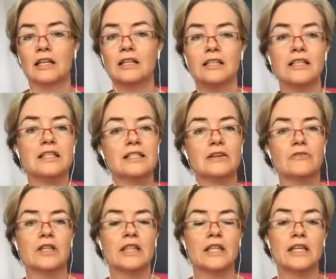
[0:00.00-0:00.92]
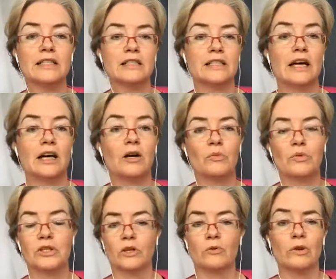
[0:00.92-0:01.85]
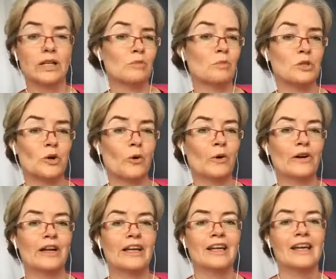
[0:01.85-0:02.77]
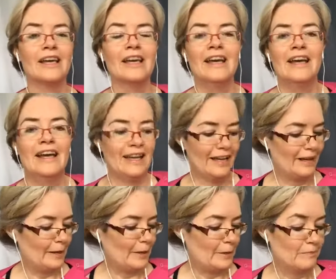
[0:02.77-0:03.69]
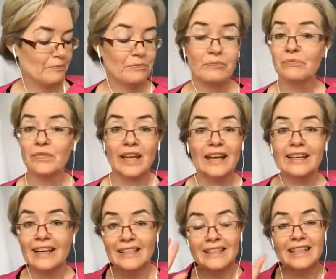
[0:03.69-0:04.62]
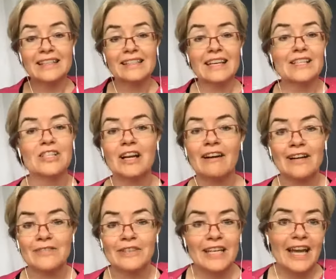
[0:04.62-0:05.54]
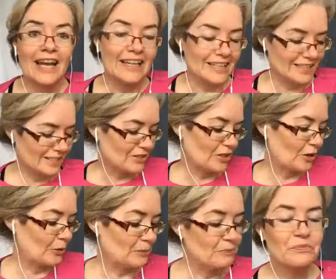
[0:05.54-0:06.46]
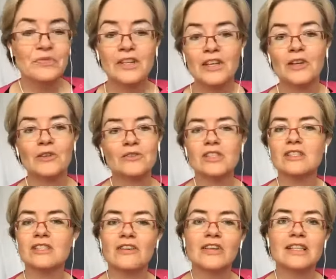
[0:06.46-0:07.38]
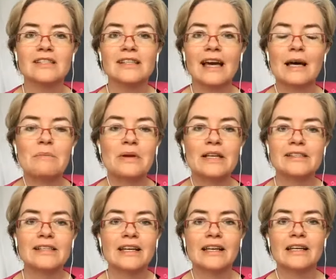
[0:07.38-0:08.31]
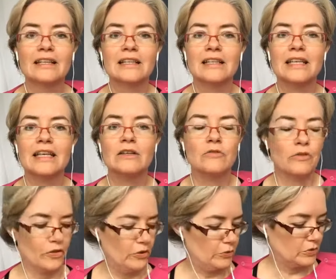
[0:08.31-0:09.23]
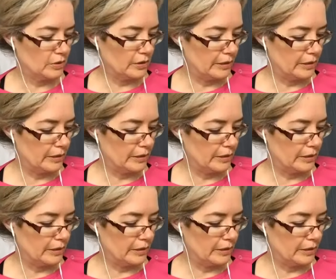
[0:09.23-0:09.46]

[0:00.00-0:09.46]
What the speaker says: these different things to help with the respiratory, and things I share every day. So, you know, just there is that basic need for those,